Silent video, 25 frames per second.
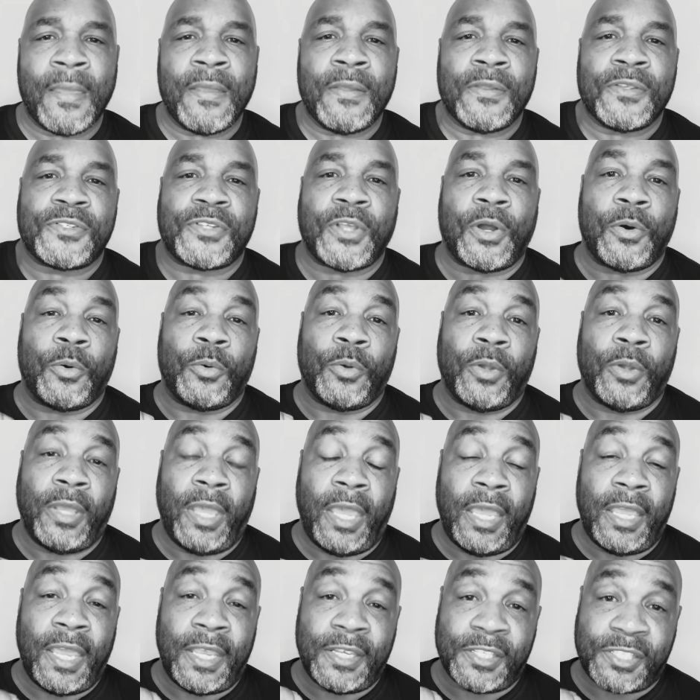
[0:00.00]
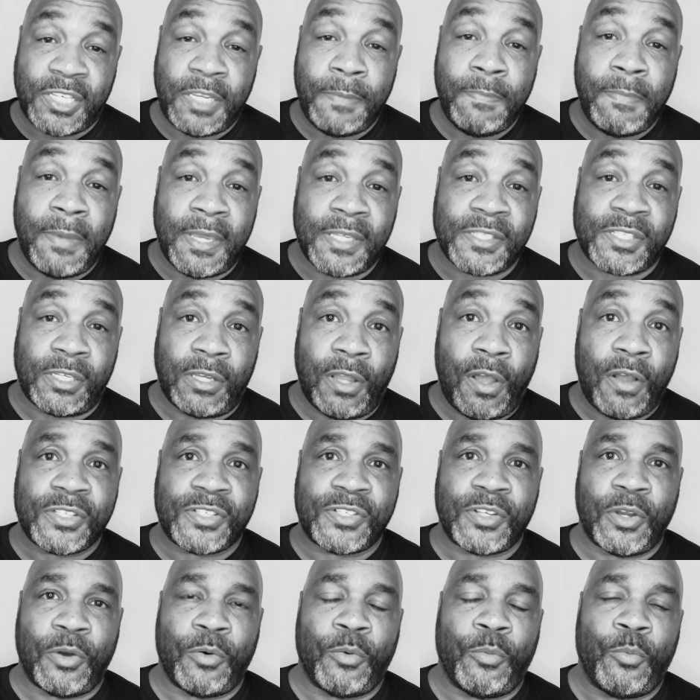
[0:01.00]
So, and she mentioned
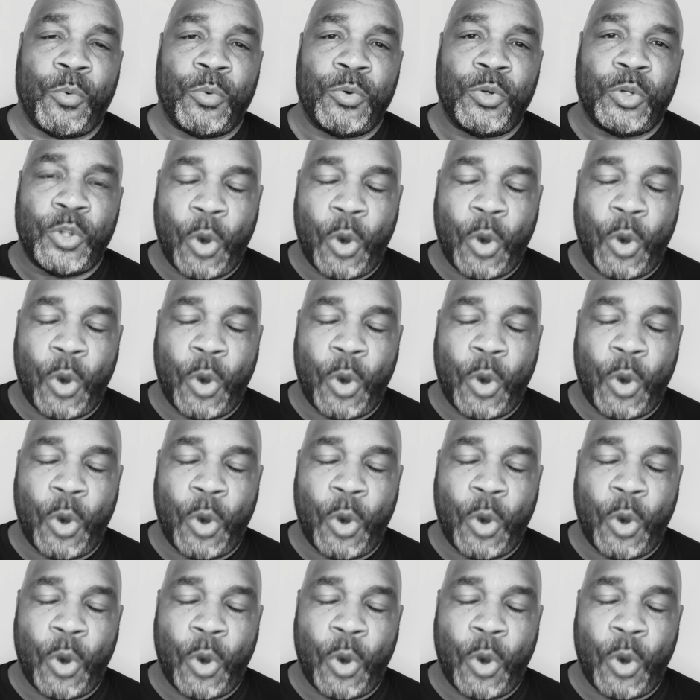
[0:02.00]
also